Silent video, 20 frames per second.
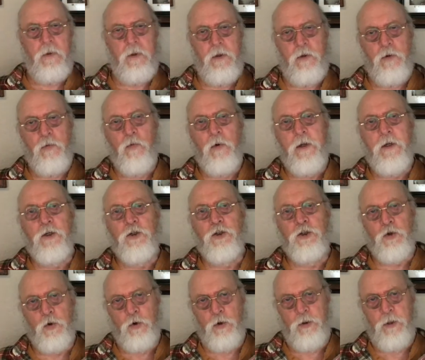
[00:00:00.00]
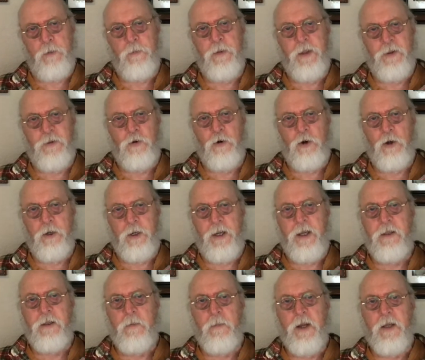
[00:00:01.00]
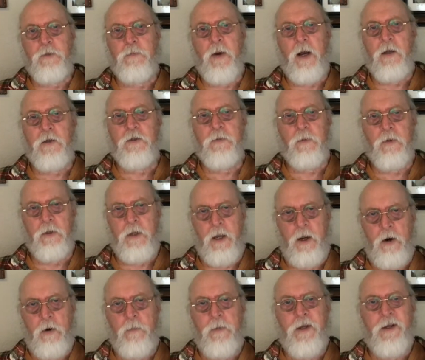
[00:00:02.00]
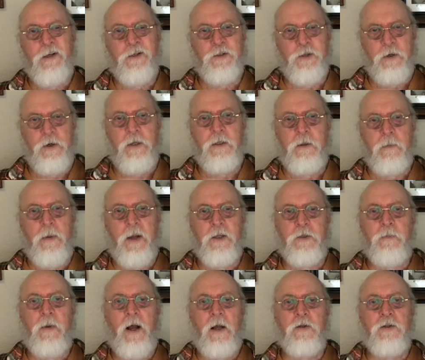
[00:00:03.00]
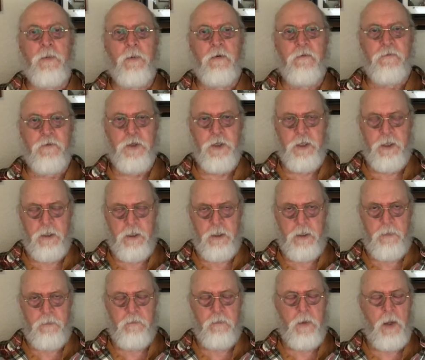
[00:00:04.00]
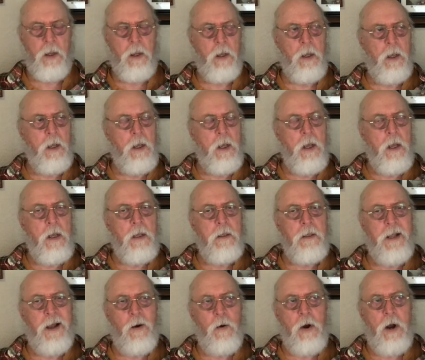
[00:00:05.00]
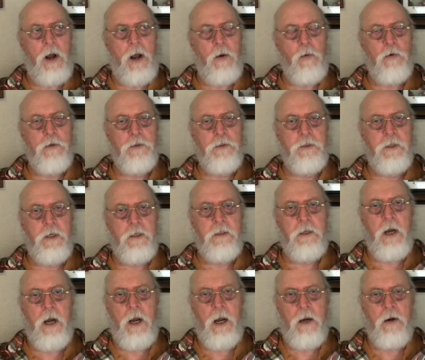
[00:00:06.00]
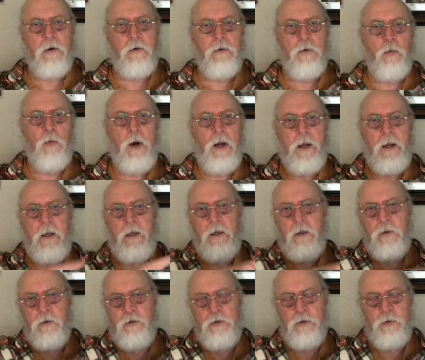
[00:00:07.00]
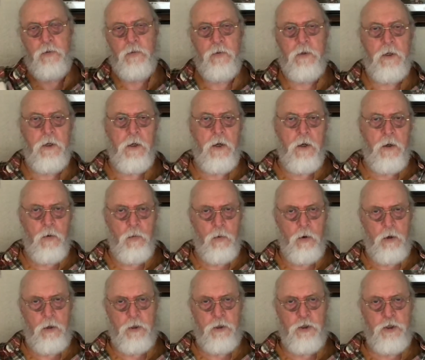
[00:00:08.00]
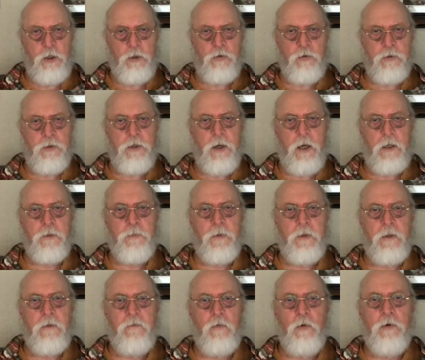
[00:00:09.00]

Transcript: You reassure them that they're going to get the best possible care because they're at the best possible facility. Now, I was then hired away to work at Children's Hospital of